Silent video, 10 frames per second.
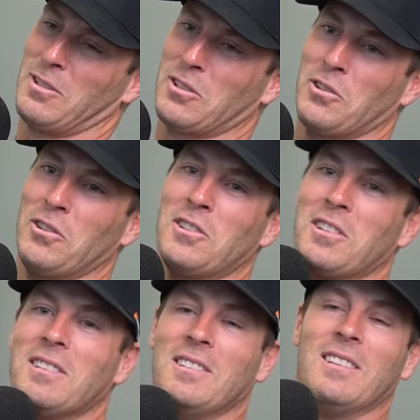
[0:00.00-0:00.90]
And
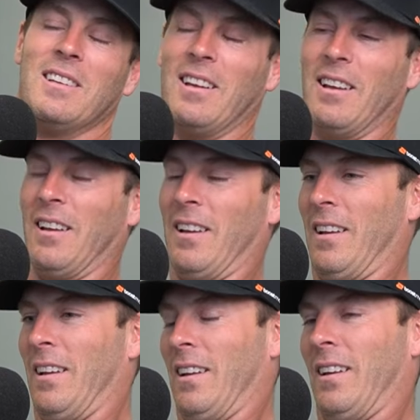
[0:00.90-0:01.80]
screws.
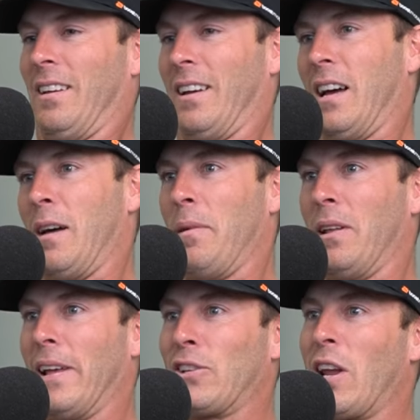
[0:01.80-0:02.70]

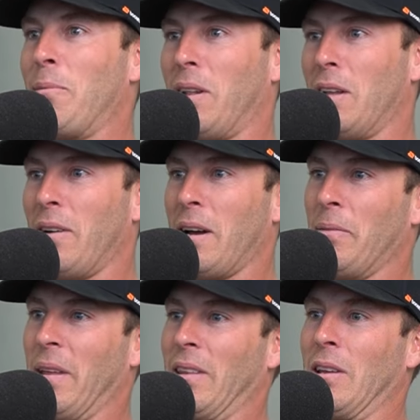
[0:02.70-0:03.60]
Lacerated my liver.
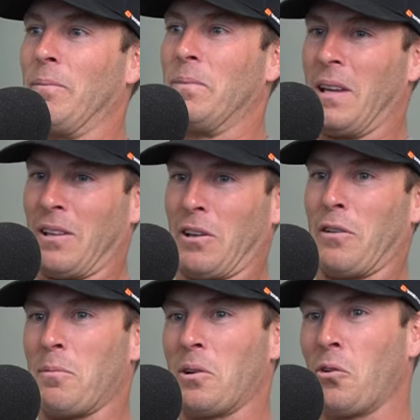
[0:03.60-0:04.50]
Had to
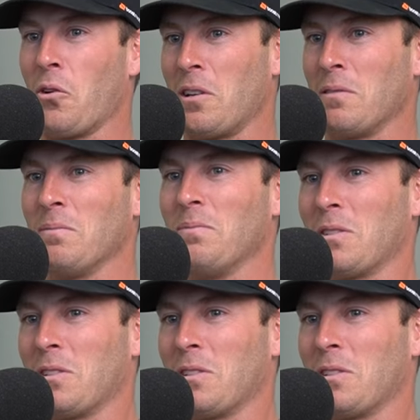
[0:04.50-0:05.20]
go for my groin and